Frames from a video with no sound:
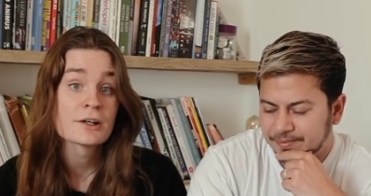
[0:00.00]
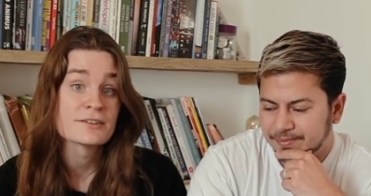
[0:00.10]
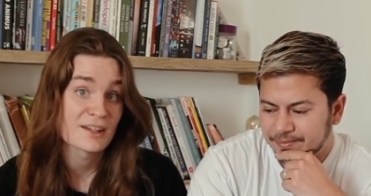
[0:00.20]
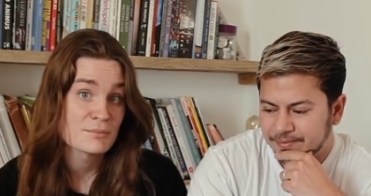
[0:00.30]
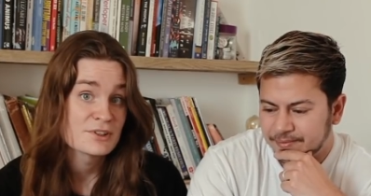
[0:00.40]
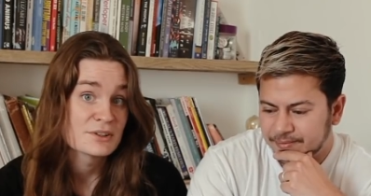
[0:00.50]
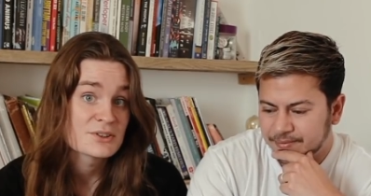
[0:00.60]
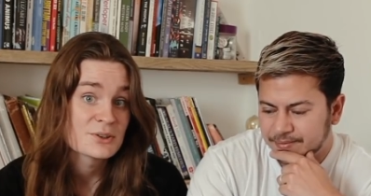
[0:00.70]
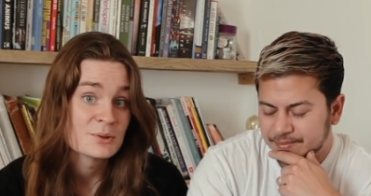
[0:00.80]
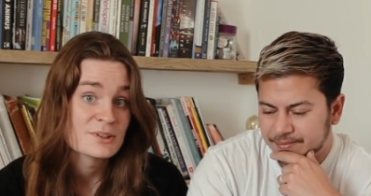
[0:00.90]
Speaker 1: attempting
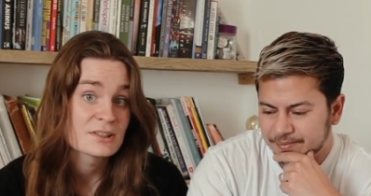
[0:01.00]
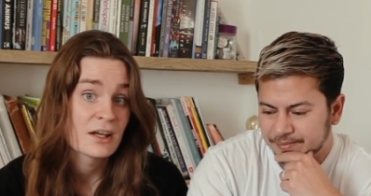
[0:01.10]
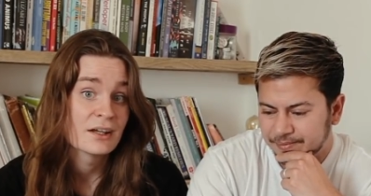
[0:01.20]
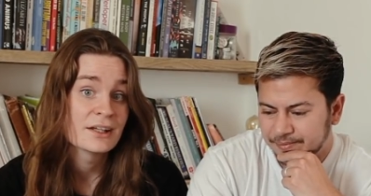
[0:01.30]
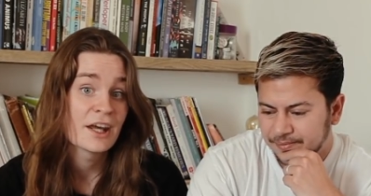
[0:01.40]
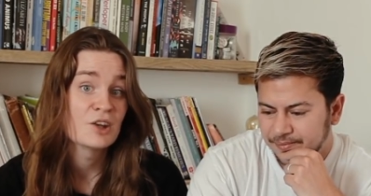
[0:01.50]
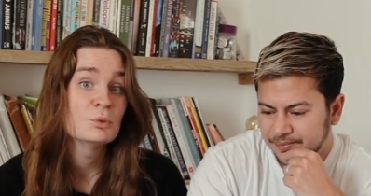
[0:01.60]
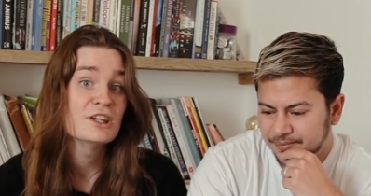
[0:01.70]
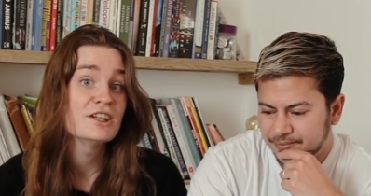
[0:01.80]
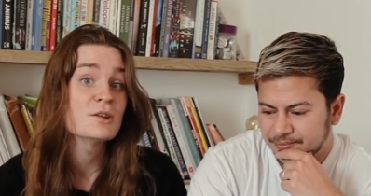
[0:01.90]
suicide, and
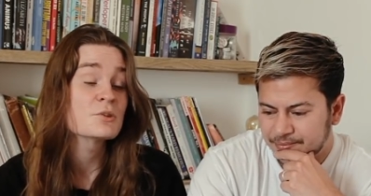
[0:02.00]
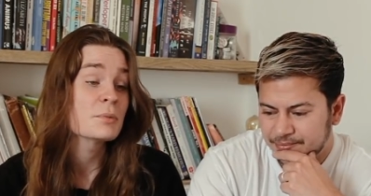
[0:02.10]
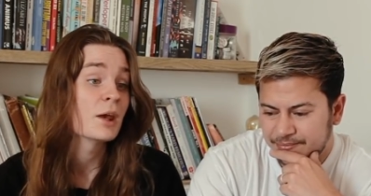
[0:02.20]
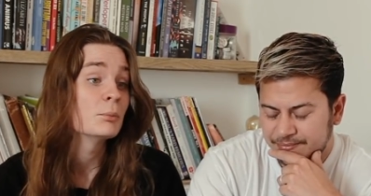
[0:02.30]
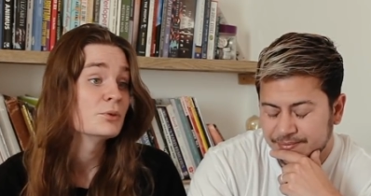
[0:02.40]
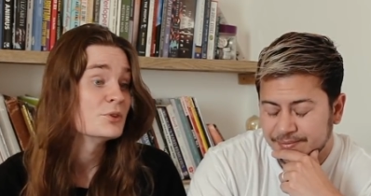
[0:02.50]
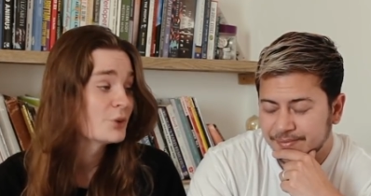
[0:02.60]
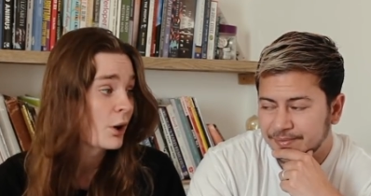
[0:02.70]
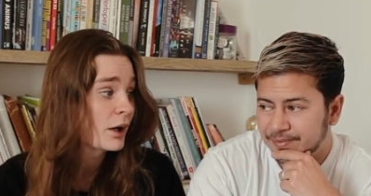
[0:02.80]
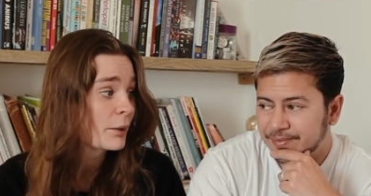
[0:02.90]
we need to be able to
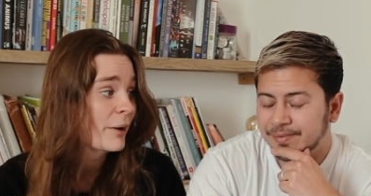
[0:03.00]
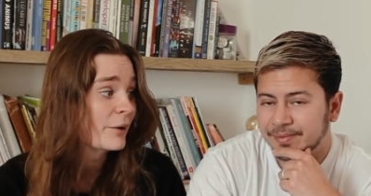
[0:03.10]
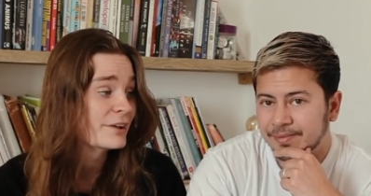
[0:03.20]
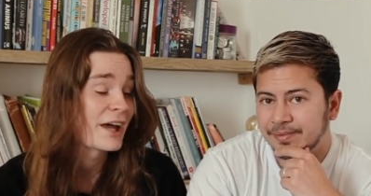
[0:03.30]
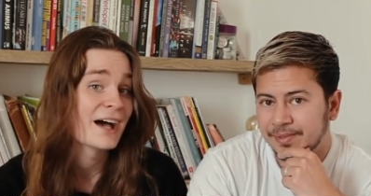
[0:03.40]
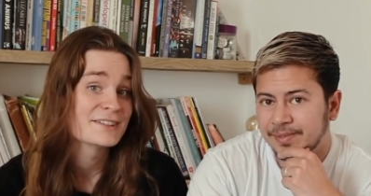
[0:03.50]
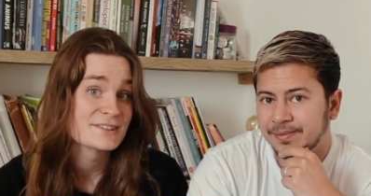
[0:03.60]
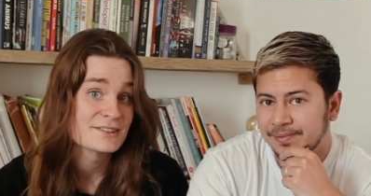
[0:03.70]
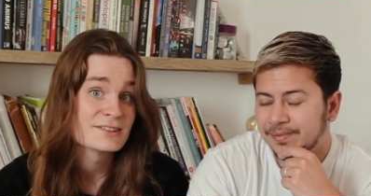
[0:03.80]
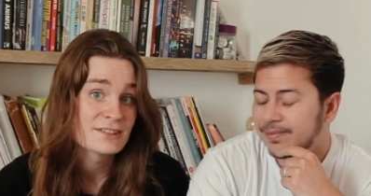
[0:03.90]
talk about it as a
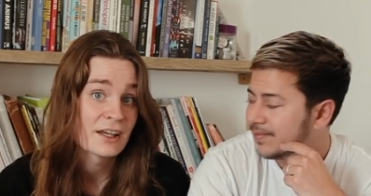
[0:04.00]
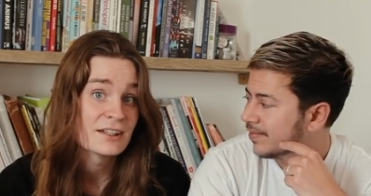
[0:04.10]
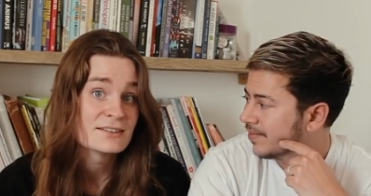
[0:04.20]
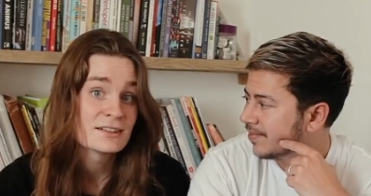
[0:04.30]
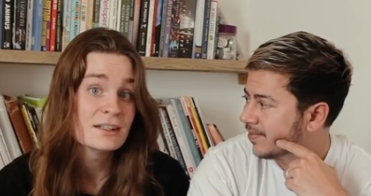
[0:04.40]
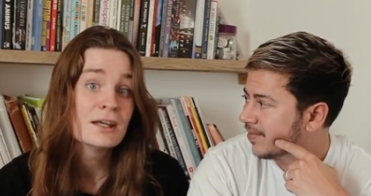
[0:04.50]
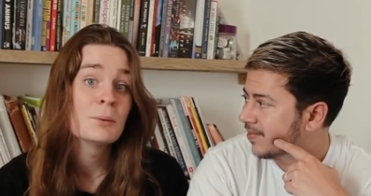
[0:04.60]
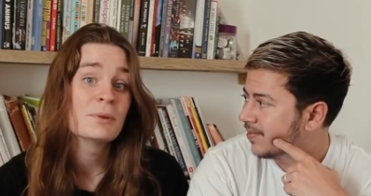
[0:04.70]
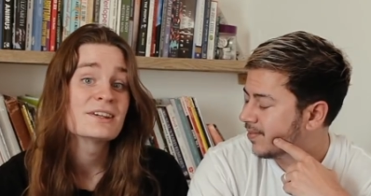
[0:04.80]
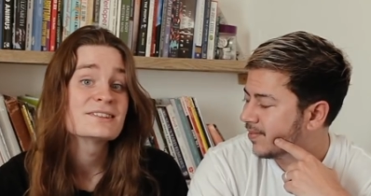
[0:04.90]
society
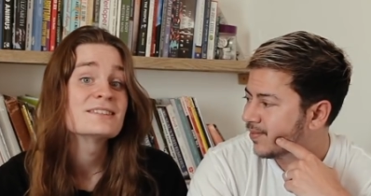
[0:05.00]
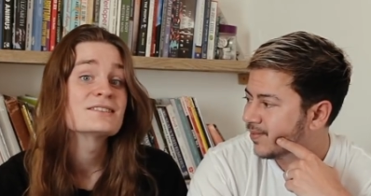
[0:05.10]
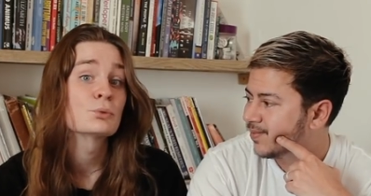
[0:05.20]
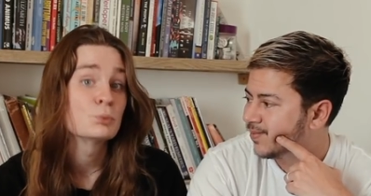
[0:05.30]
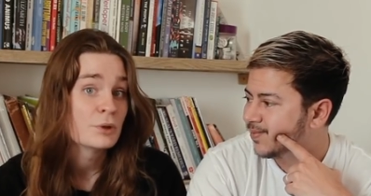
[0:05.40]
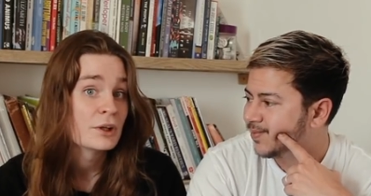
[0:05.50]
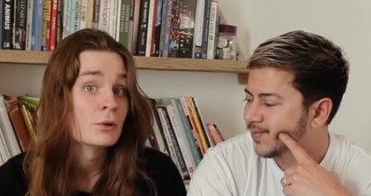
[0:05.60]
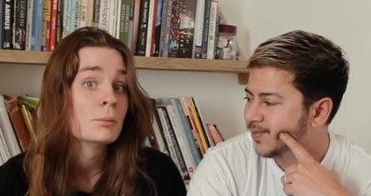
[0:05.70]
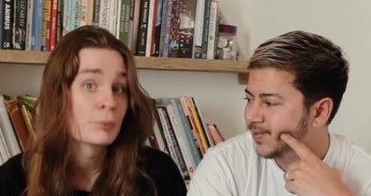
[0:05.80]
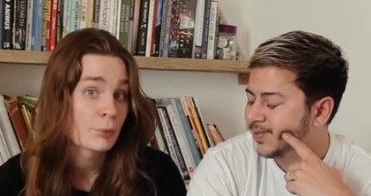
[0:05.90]
because it's a
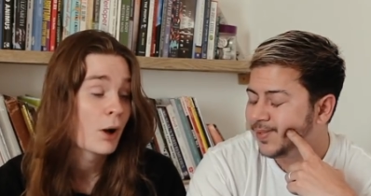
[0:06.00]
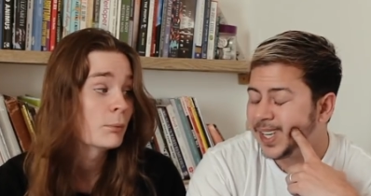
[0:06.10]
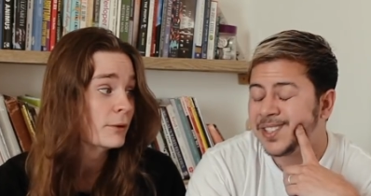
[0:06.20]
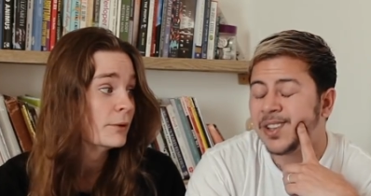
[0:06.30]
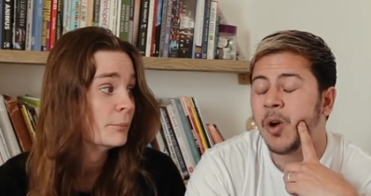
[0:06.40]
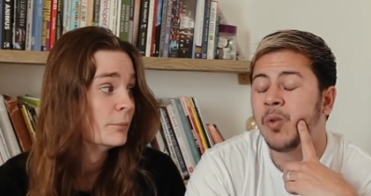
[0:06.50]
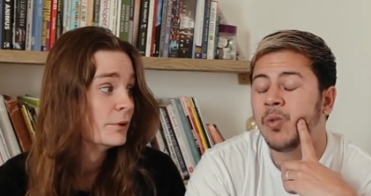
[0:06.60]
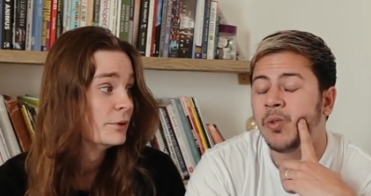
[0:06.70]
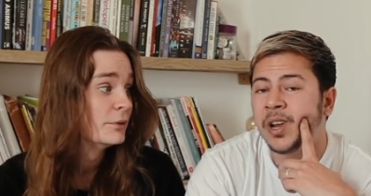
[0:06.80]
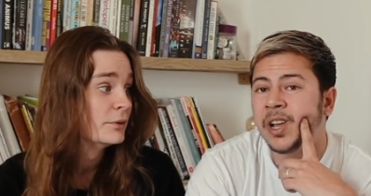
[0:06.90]
real
Speaker 2: problem. It's a
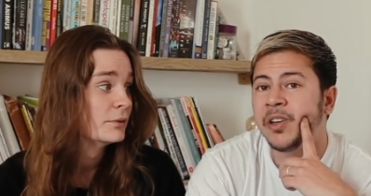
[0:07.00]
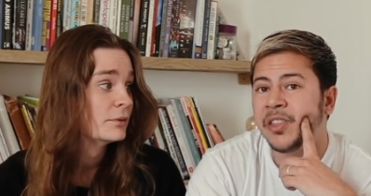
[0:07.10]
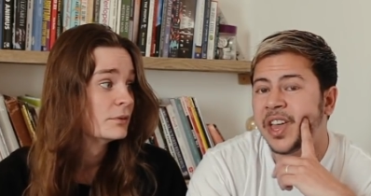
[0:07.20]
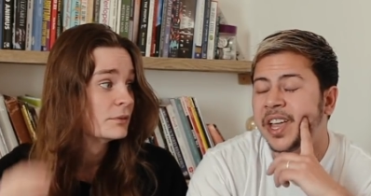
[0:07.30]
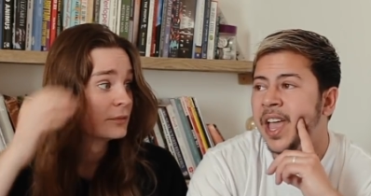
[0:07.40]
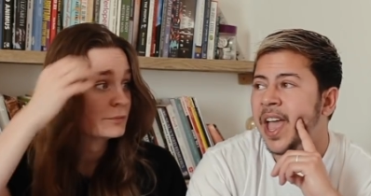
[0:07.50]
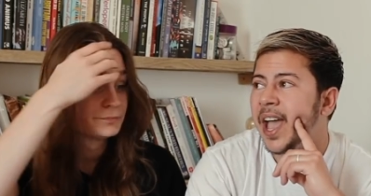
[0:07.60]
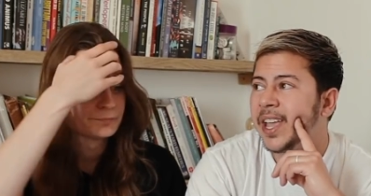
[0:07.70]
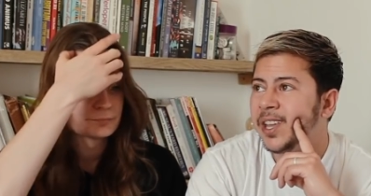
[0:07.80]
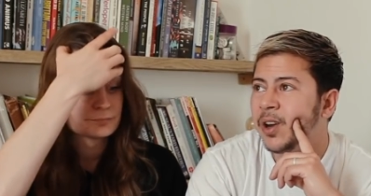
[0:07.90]
real thing.
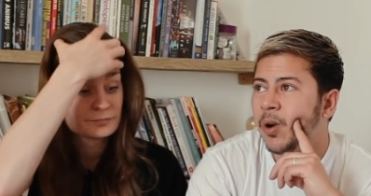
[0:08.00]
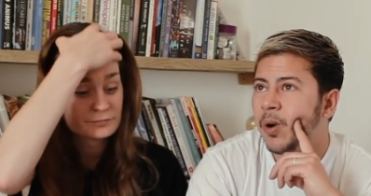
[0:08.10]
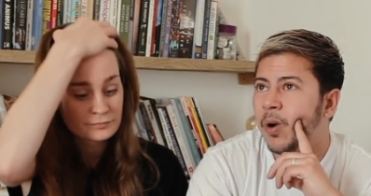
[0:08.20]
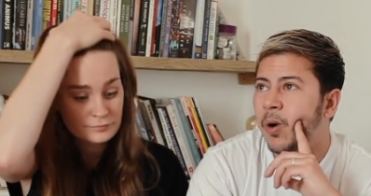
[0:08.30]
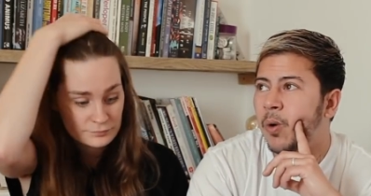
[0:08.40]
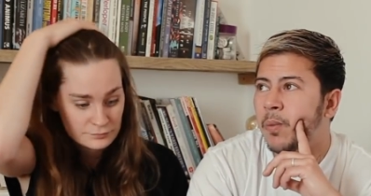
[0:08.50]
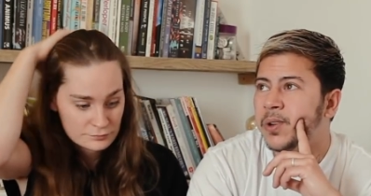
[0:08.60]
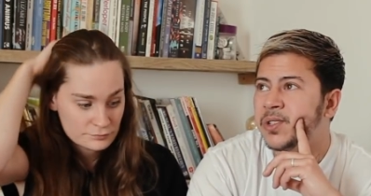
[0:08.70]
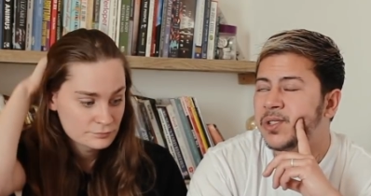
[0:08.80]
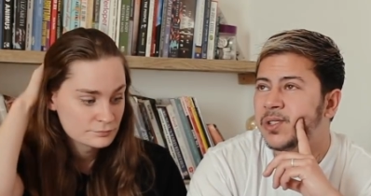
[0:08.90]
You know,
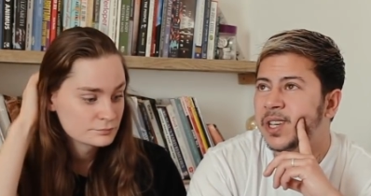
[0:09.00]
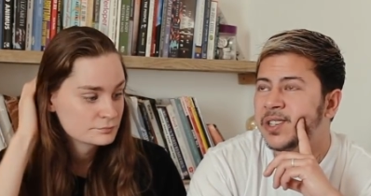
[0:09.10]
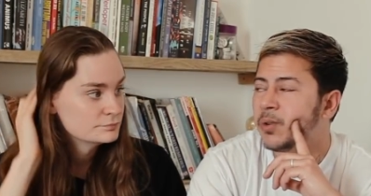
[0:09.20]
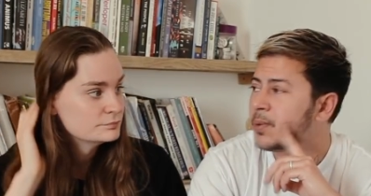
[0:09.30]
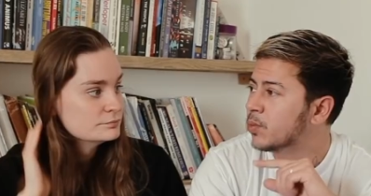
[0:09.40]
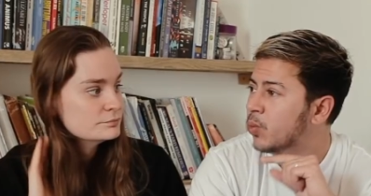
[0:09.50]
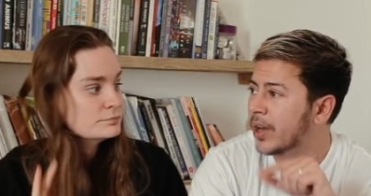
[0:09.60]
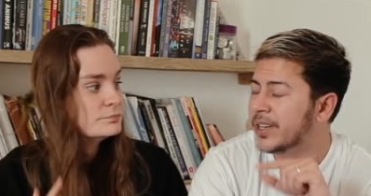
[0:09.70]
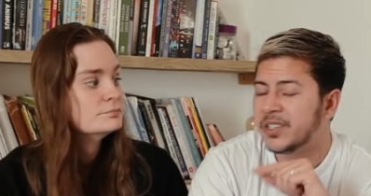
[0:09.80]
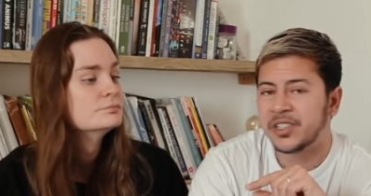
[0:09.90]
almost is it almost
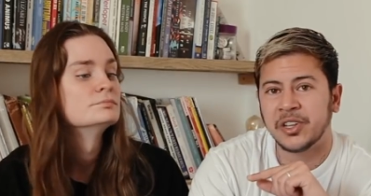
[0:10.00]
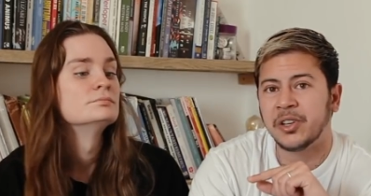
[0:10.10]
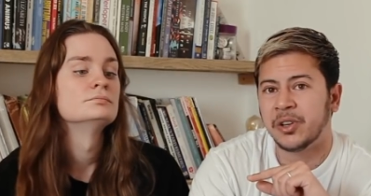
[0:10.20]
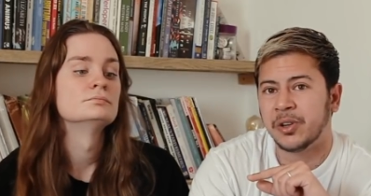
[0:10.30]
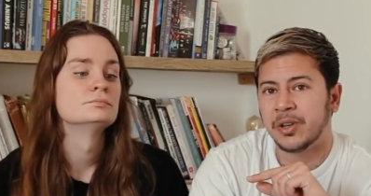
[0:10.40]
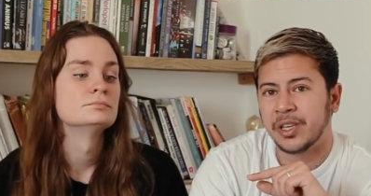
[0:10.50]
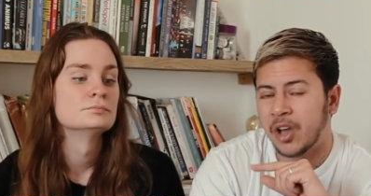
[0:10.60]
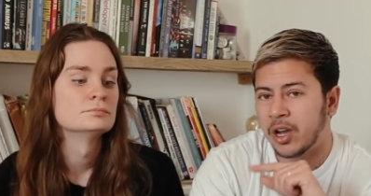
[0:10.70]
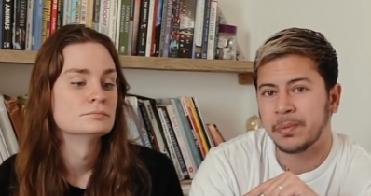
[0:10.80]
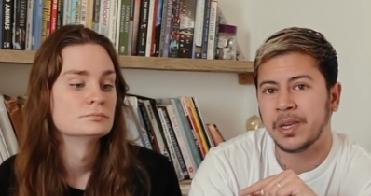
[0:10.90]
one in two
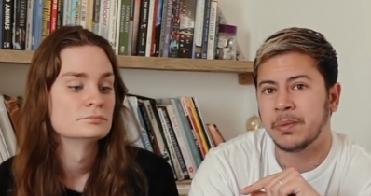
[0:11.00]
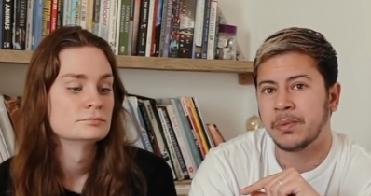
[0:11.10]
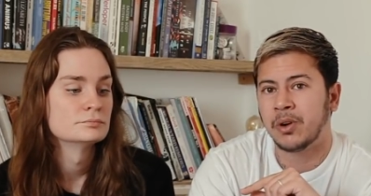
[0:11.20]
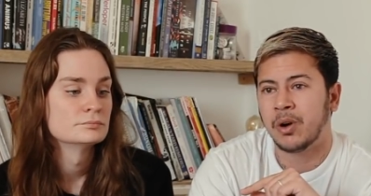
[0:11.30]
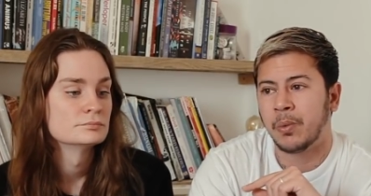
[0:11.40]
young people